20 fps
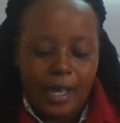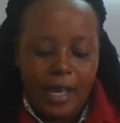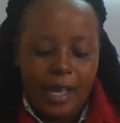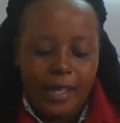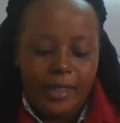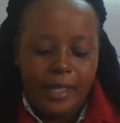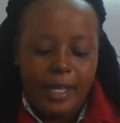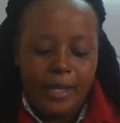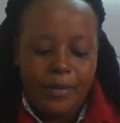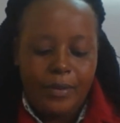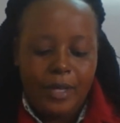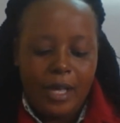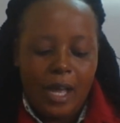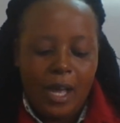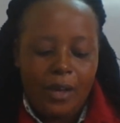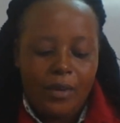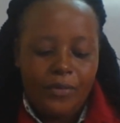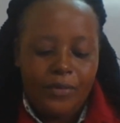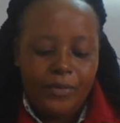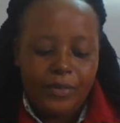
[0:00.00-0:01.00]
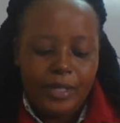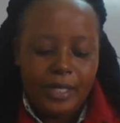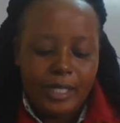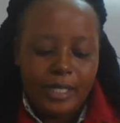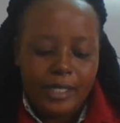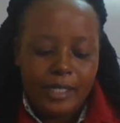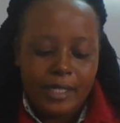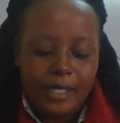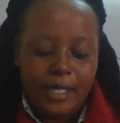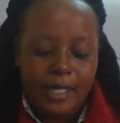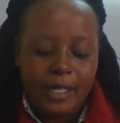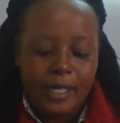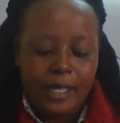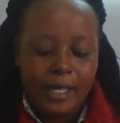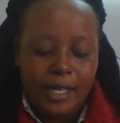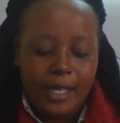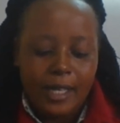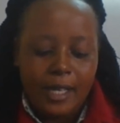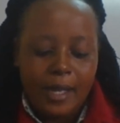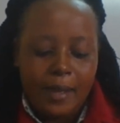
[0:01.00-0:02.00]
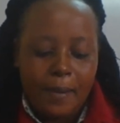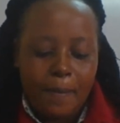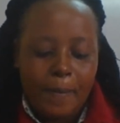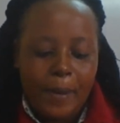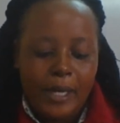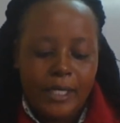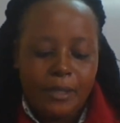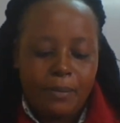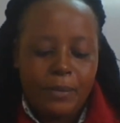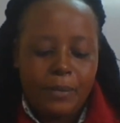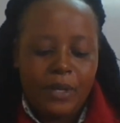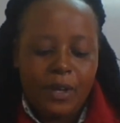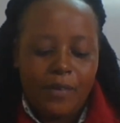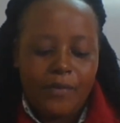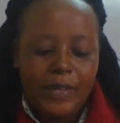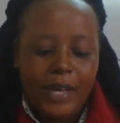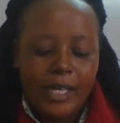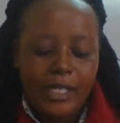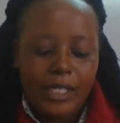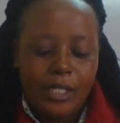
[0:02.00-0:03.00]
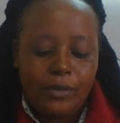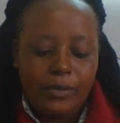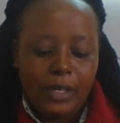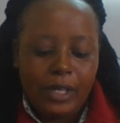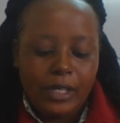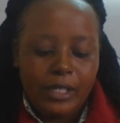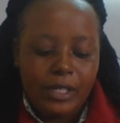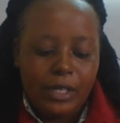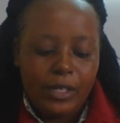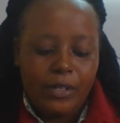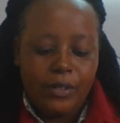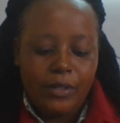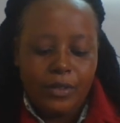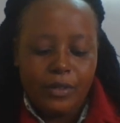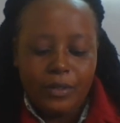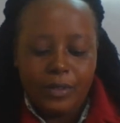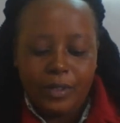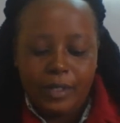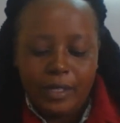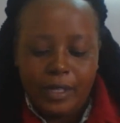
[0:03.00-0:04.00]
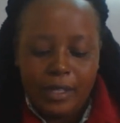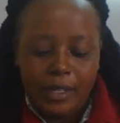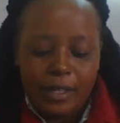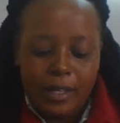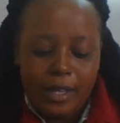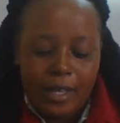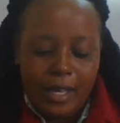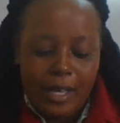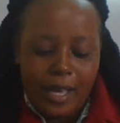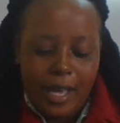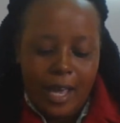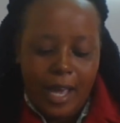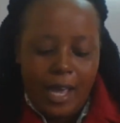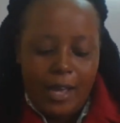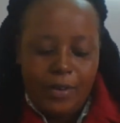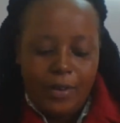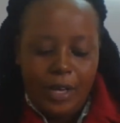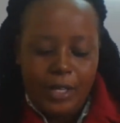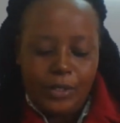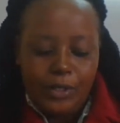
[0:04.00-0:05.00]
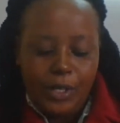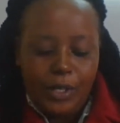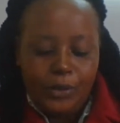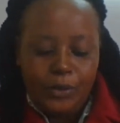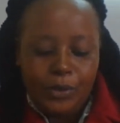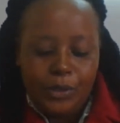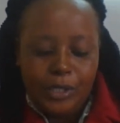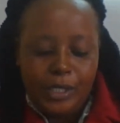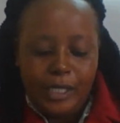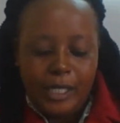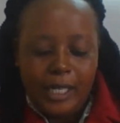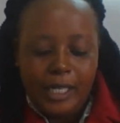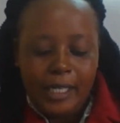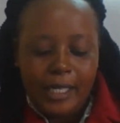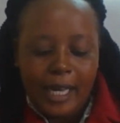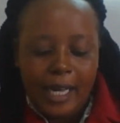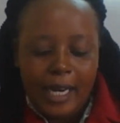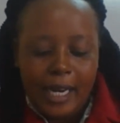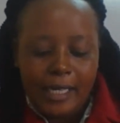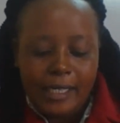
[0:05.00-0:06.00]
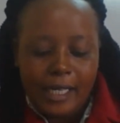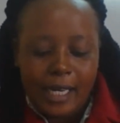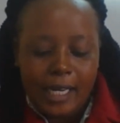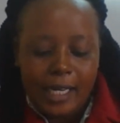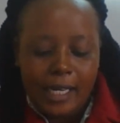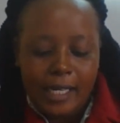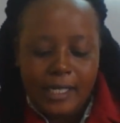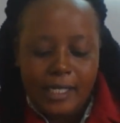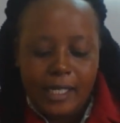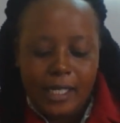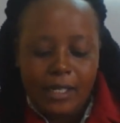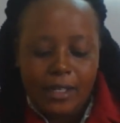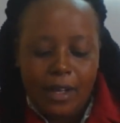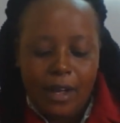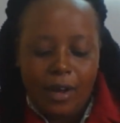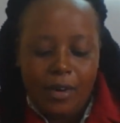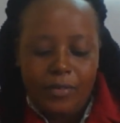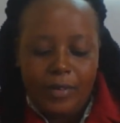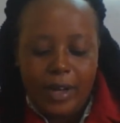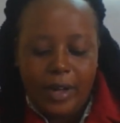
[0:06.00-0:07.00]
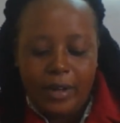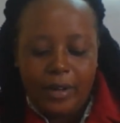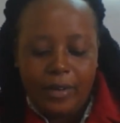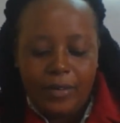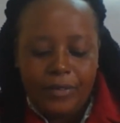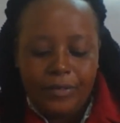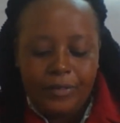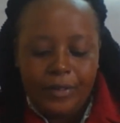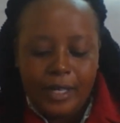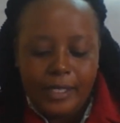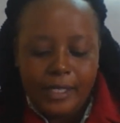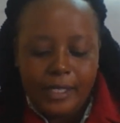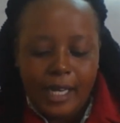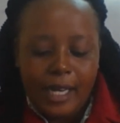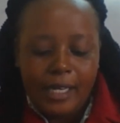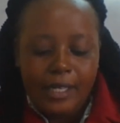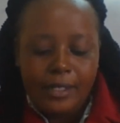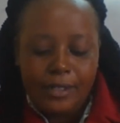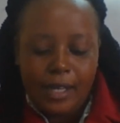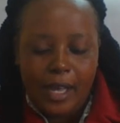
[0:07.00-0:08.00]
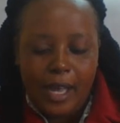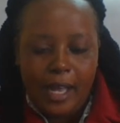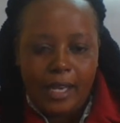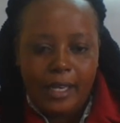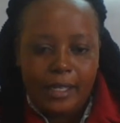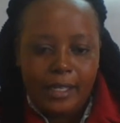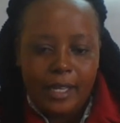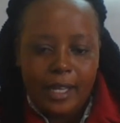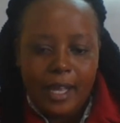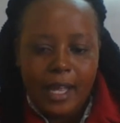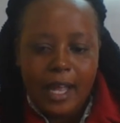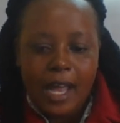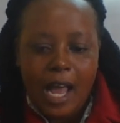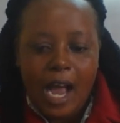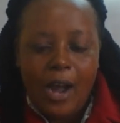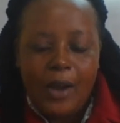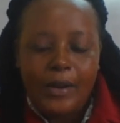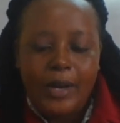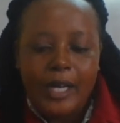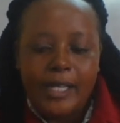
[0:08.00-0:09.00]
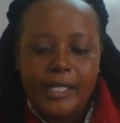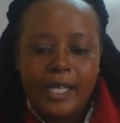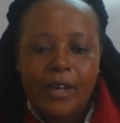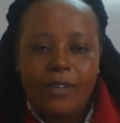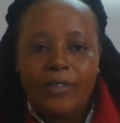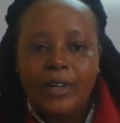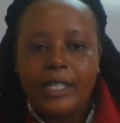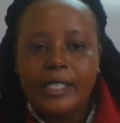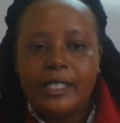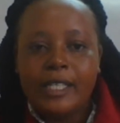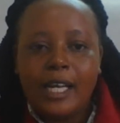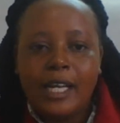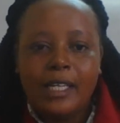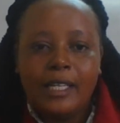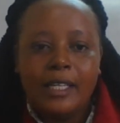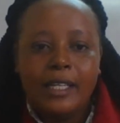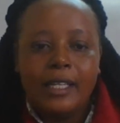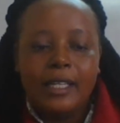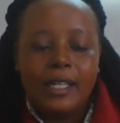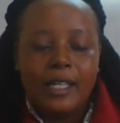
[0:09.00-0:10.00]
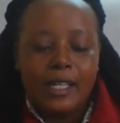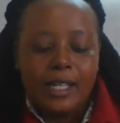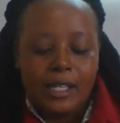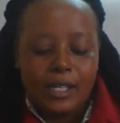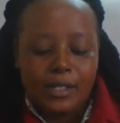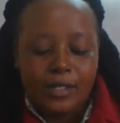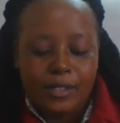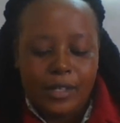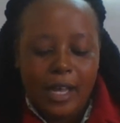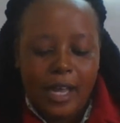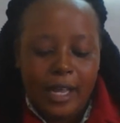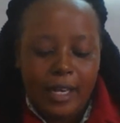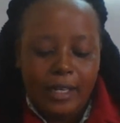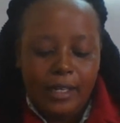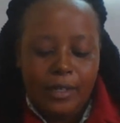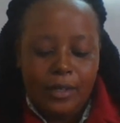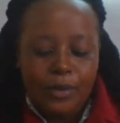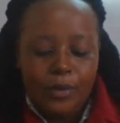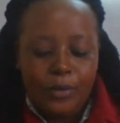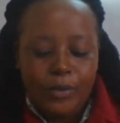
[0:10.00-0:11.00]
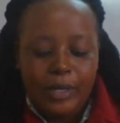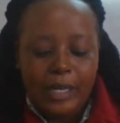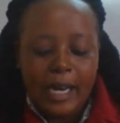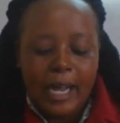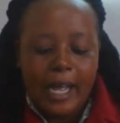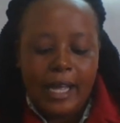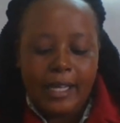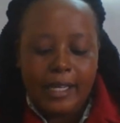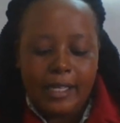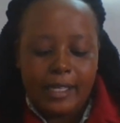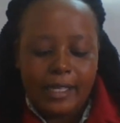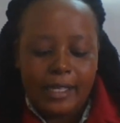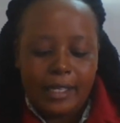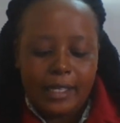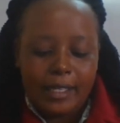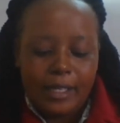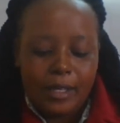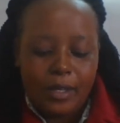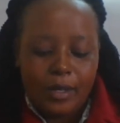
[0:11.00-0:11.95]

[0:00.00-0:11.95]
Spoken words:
And then we have part B of that question. You are told to state characteristics of a fertile soil. How does a fertile soil look like?